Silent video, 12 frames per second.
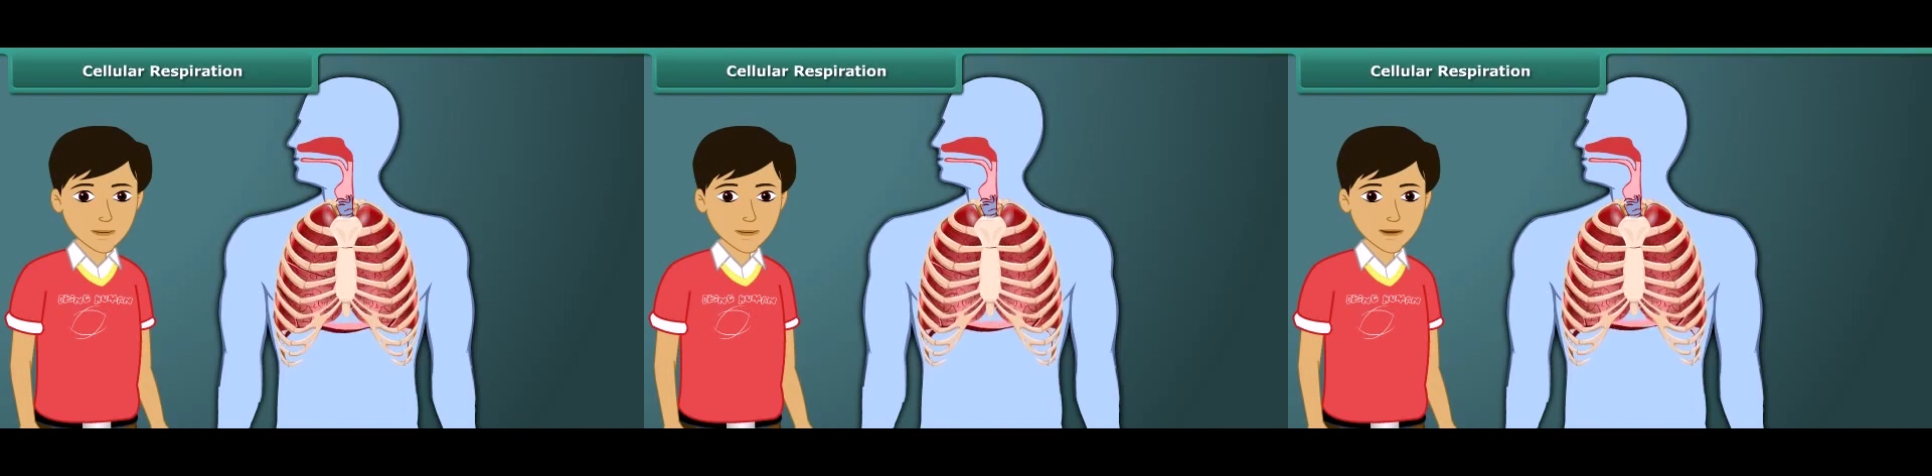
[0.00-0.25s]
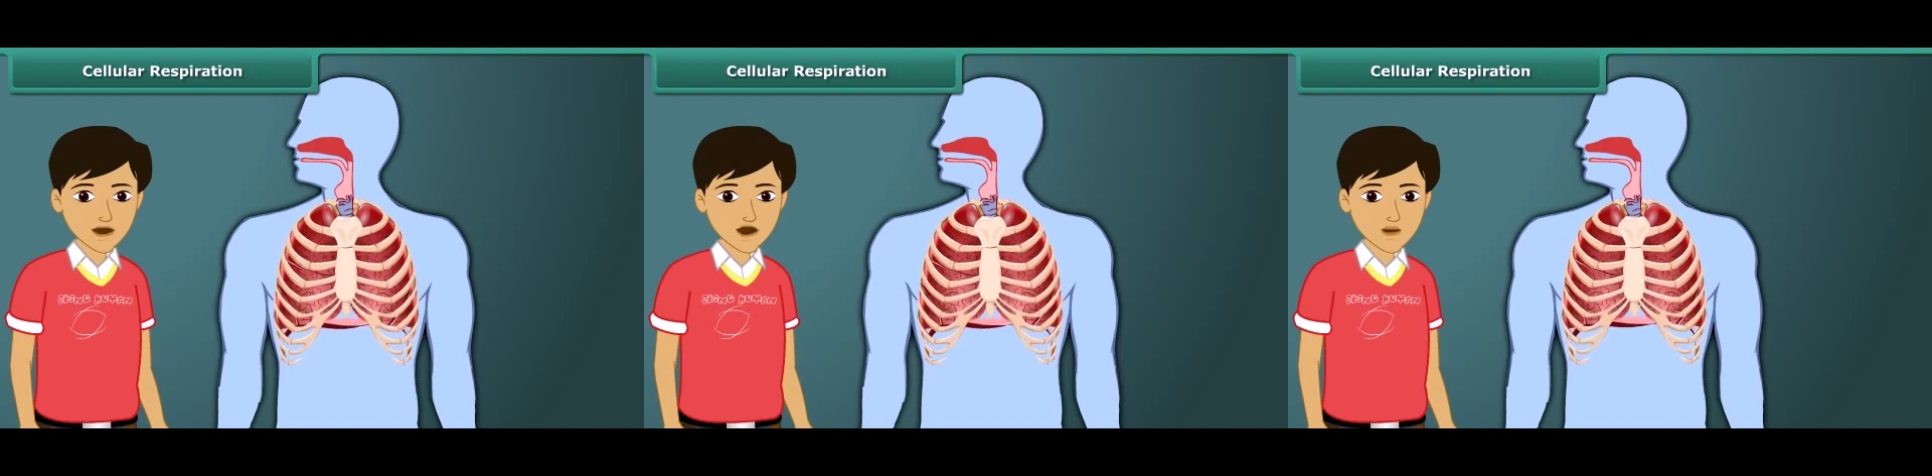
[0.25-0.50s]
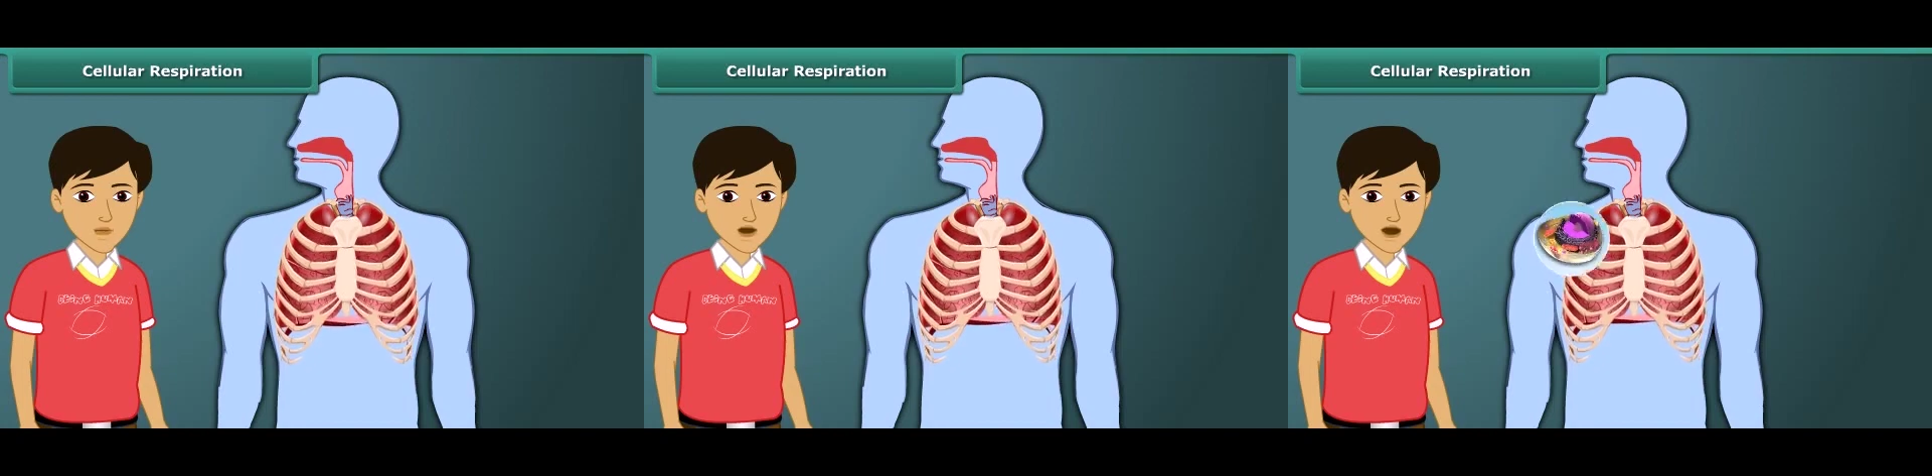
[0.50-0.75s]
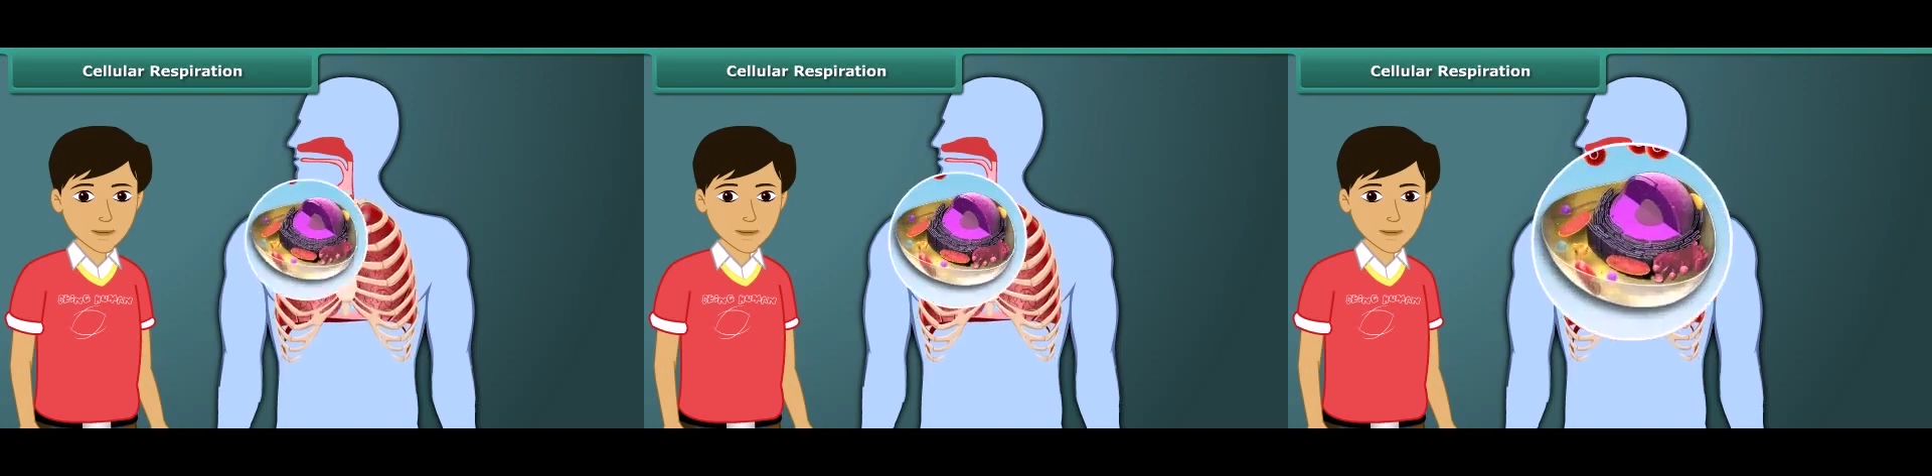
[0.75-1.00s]
by
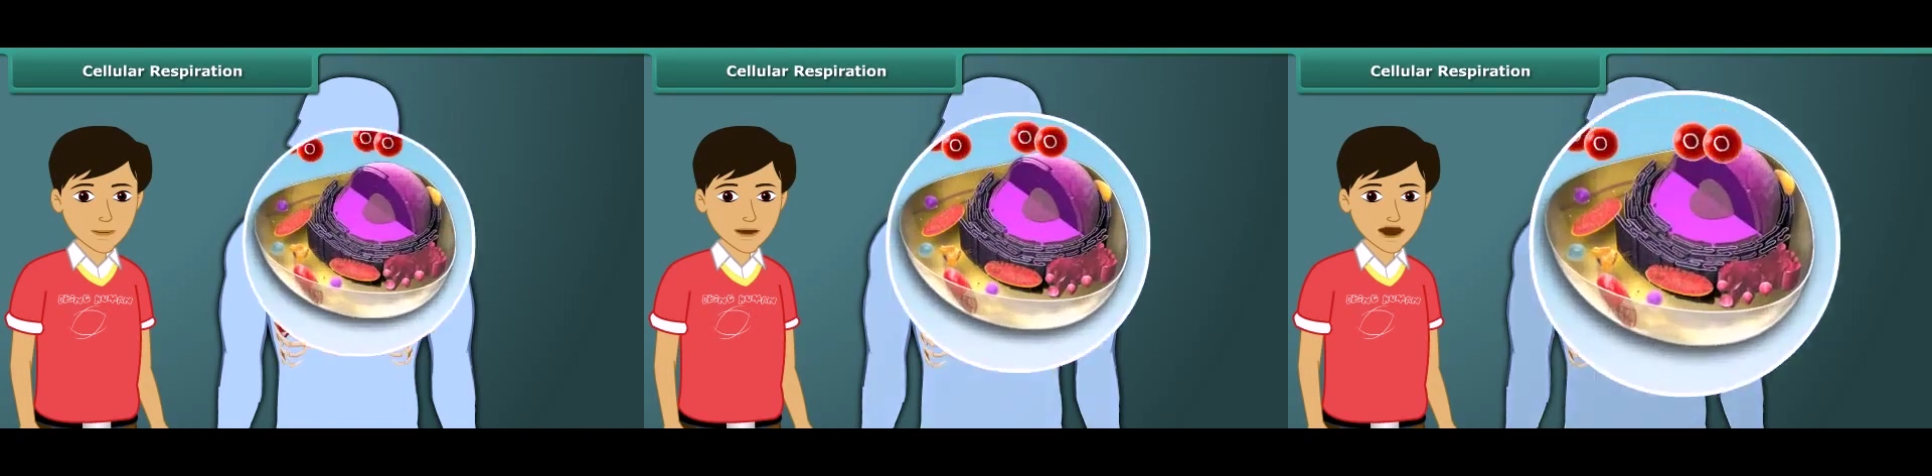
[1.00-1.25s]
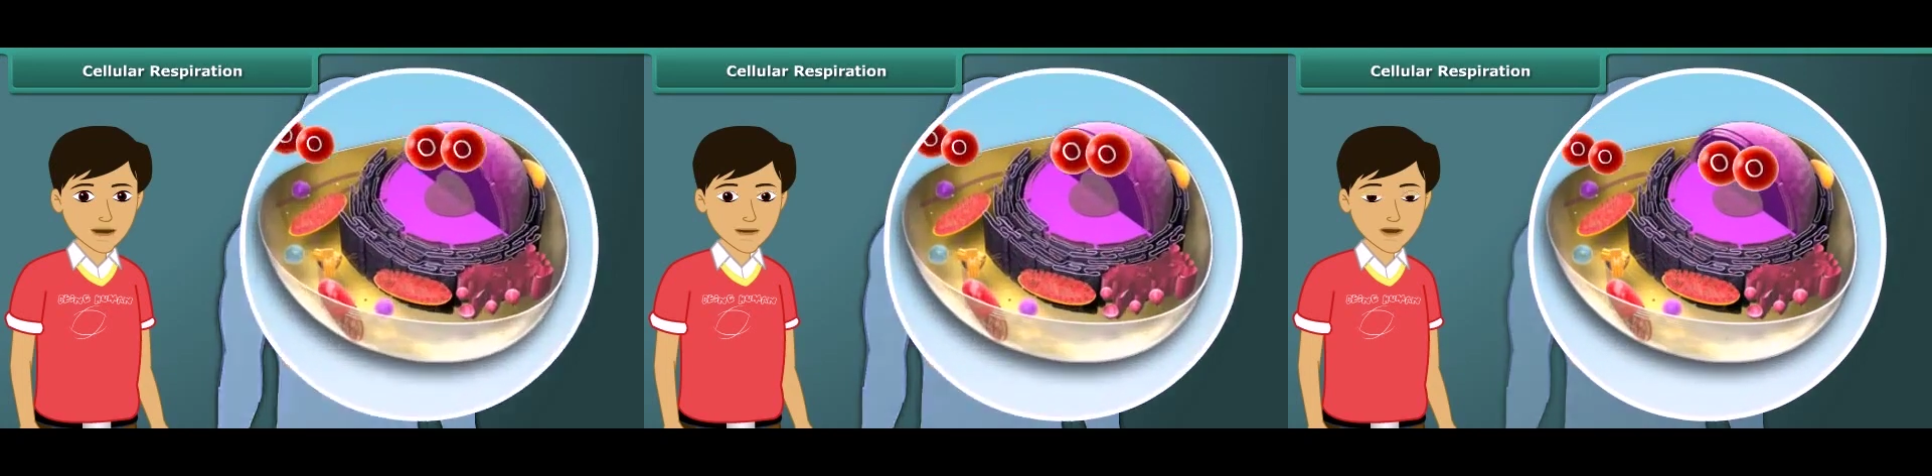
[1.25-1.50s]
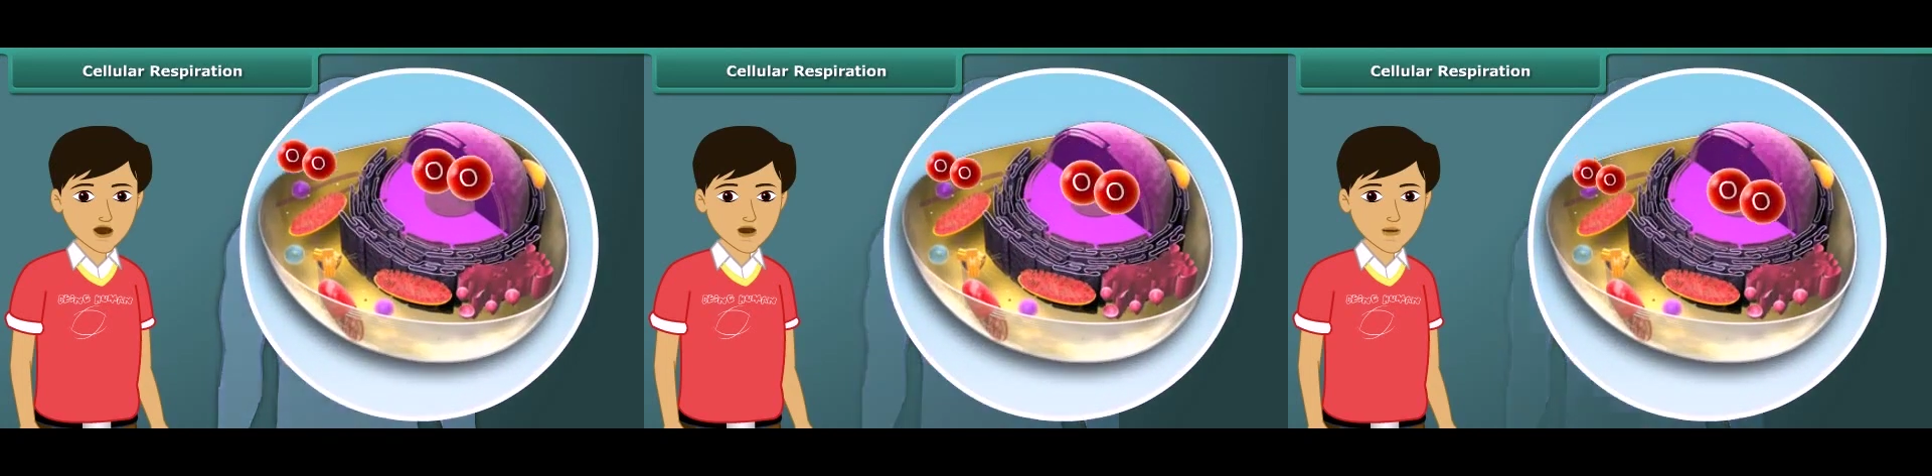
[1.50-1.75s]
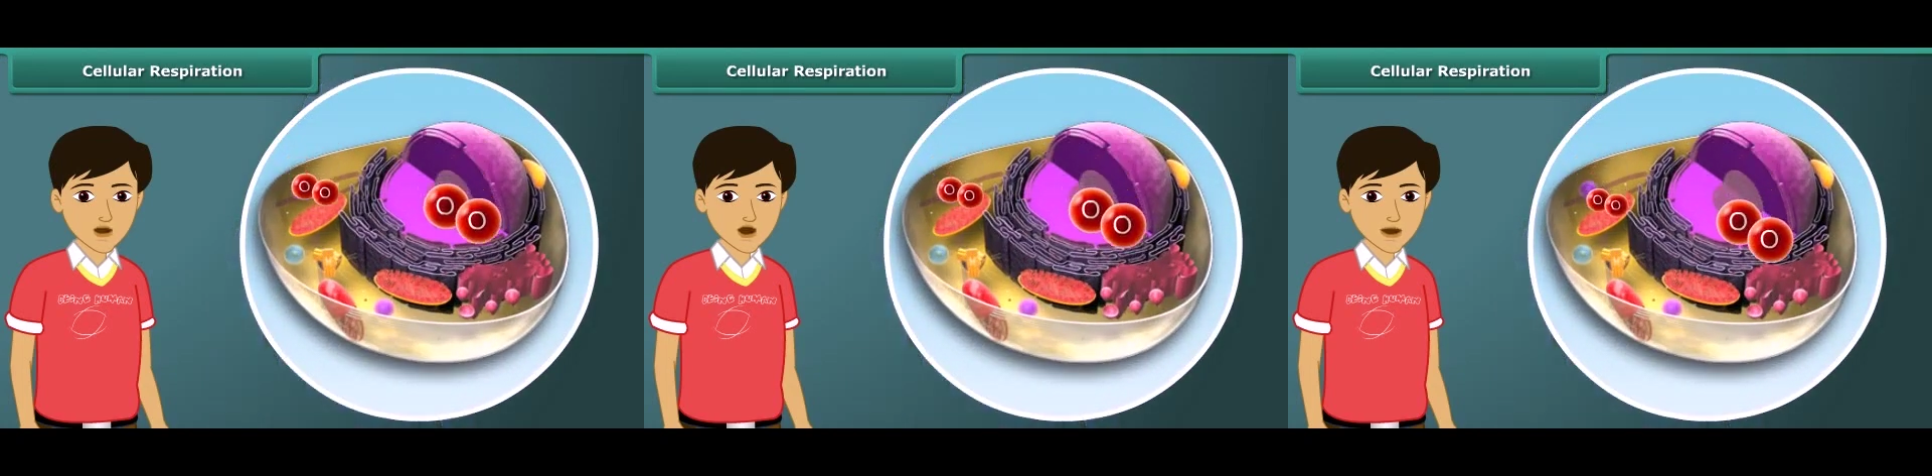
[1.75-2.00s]
which cells
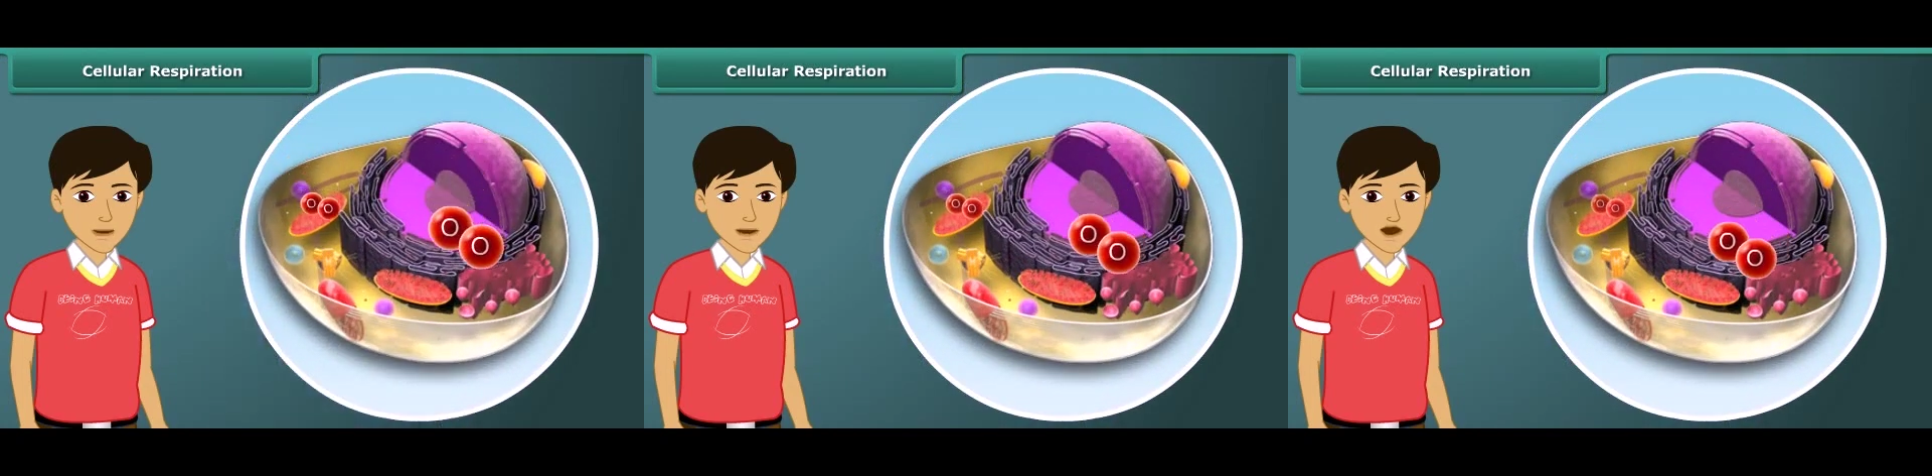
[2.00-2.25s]
make use